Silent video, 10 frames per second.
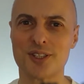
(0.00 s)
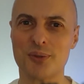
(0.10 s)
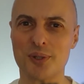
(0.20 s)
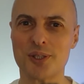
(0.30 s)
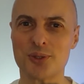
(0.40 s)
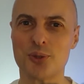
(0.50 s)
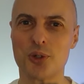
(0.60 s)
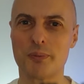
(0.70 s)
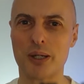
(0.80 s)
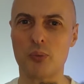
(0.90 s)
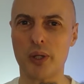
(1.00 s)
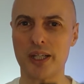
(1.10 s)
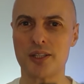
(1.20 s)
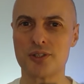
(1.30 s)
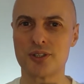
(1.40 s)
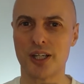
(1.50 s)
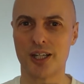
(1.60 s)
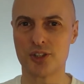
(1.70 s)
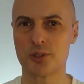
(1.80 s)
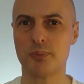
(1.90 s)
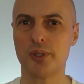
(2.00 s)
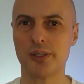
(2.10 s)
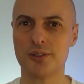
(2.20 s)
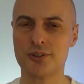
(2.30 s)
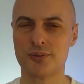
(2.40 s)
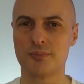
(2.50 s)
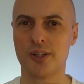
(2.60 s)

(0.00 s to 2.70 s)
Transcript: So we're going to talk about wings and spoilers.